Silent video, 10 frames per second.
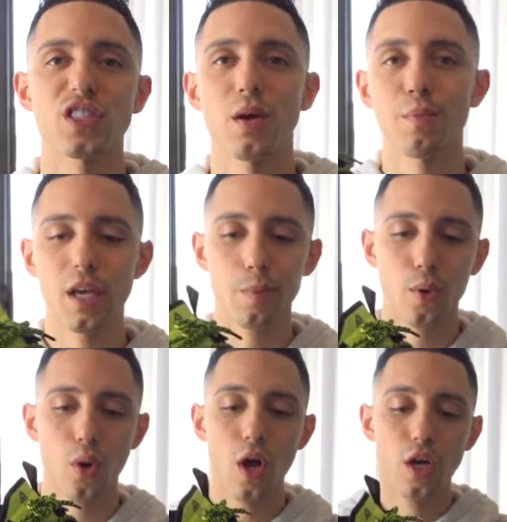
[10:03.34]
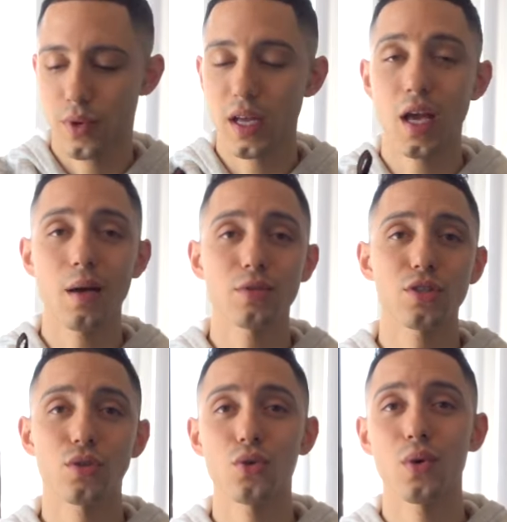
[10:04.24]
some people. When it
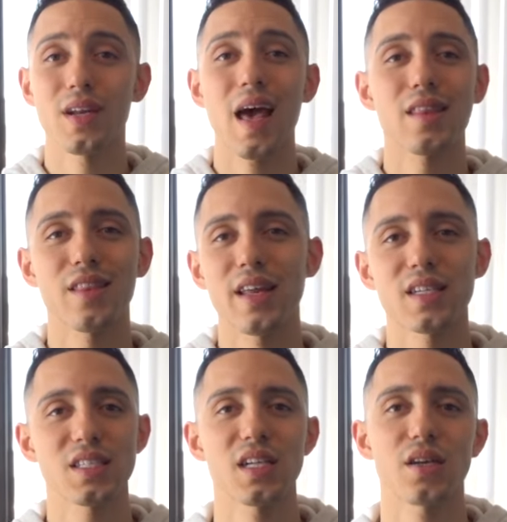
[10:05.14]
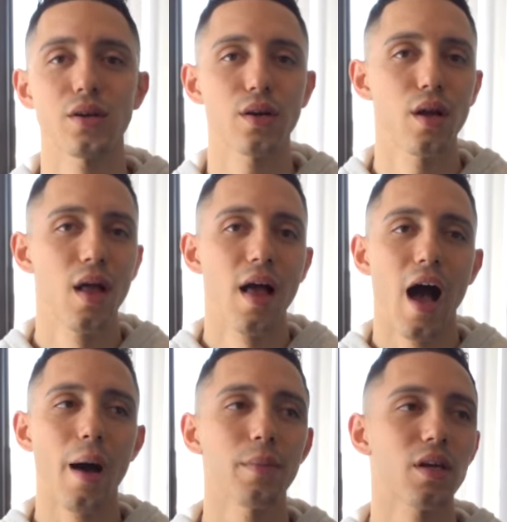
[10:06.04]
comes to an athletic sneaker,
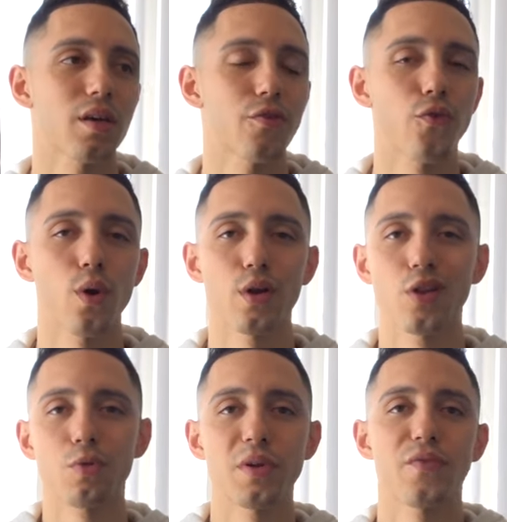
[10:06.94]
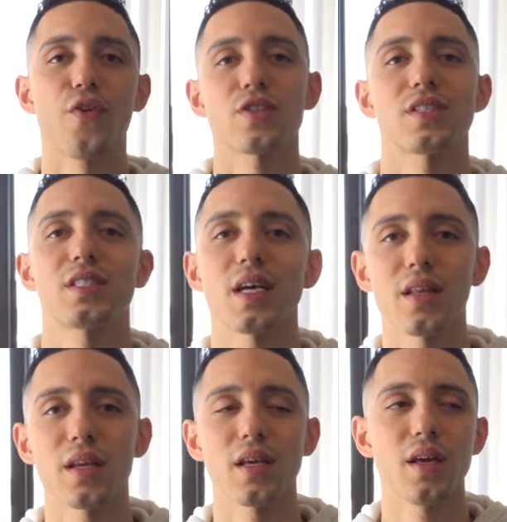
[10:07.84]
I'm looking for a little bit of
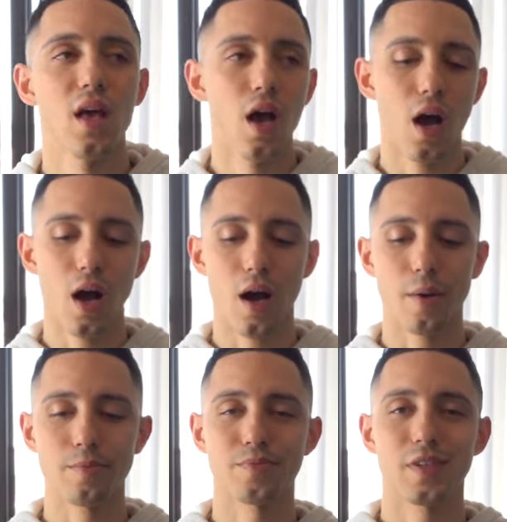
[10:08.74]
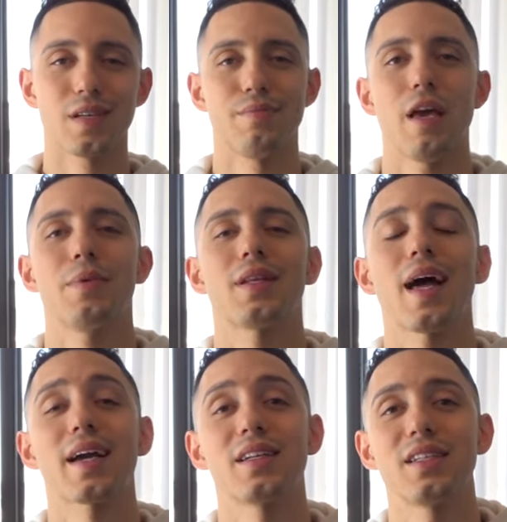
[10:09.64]
versatility, um, maybe
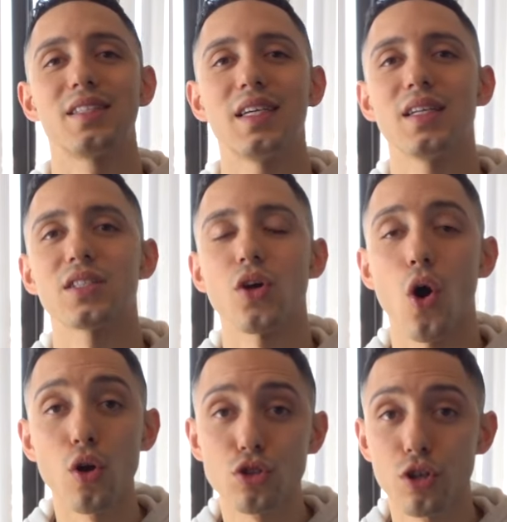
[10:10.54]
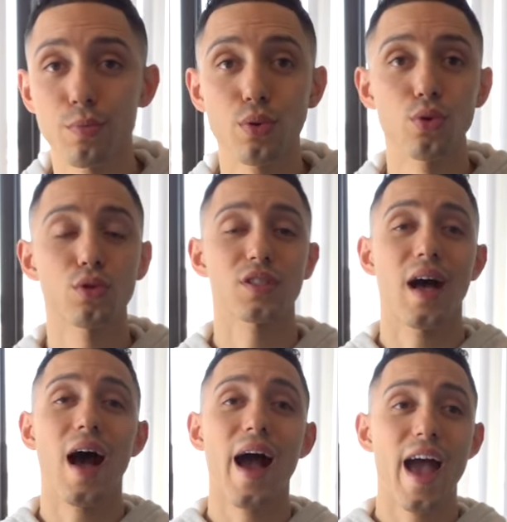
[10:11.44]
like an Adidas Ultra Boost.
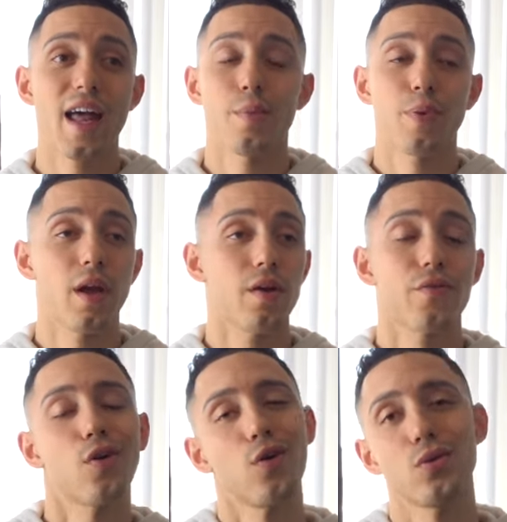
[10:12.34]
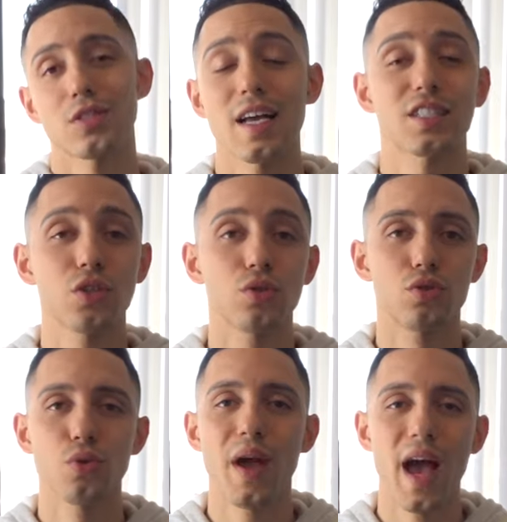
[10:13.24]
I had a pair of those. I
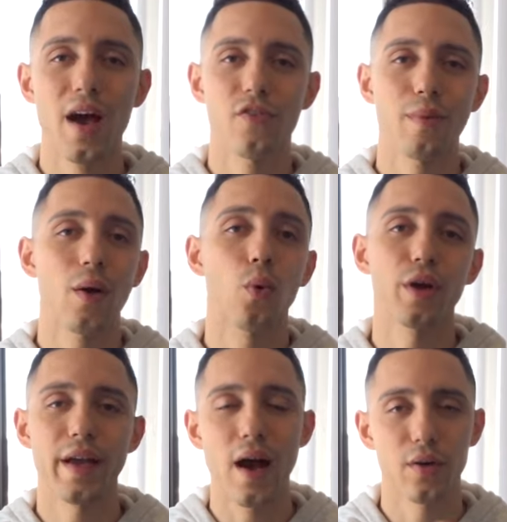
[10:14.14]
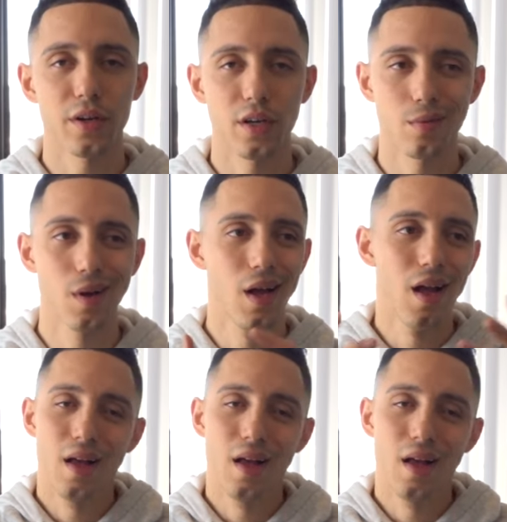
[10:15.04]
still do have them. I work out in them.